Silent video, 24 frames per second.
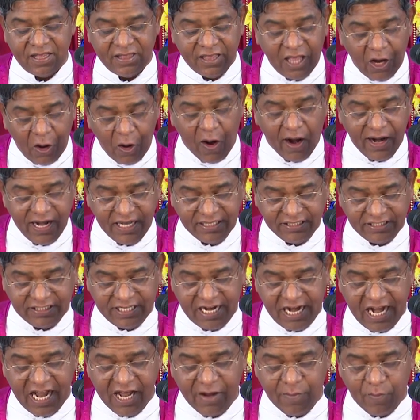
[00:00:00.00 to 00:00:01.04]
The Lord is
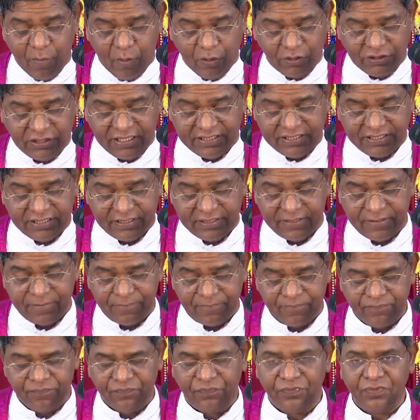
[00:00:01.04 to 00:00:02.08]
telling Moses,
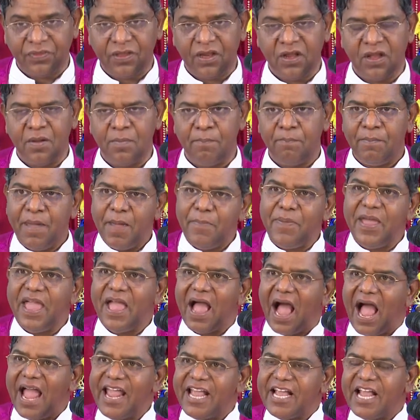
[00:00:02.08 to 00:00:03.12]
maybe
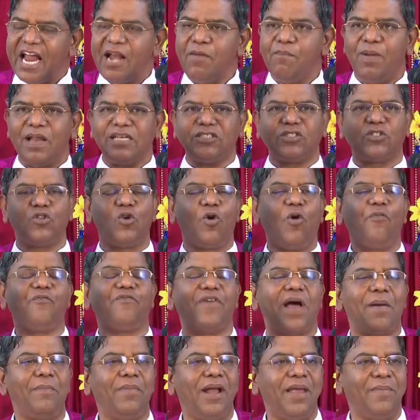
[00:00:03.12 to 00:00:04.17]
I can bless your
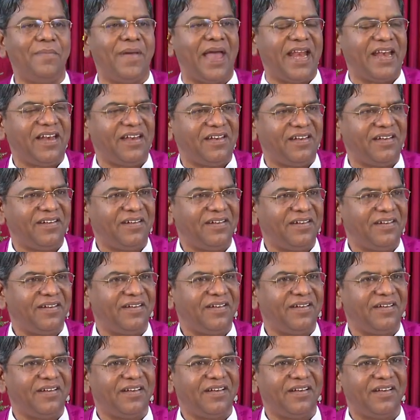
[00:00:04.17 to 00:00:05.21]
family, man,
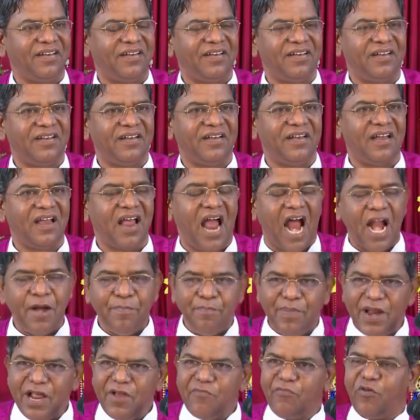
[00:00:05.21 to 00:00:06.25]

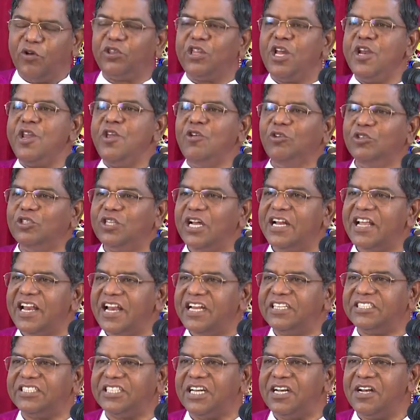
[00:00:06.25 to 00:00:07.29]
and bring forth a new
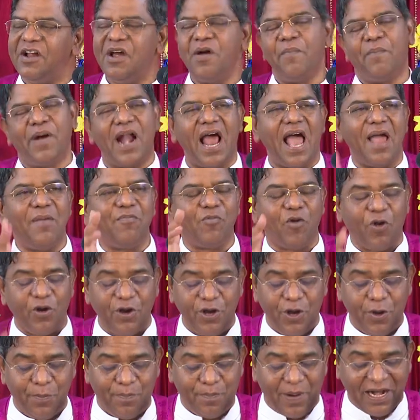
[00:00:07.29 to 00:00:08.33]
generation, but I am
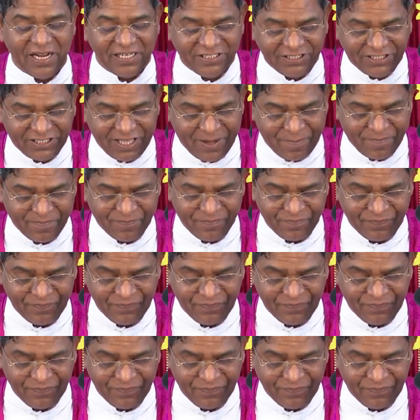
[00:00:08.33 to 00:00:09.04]
going to punish them.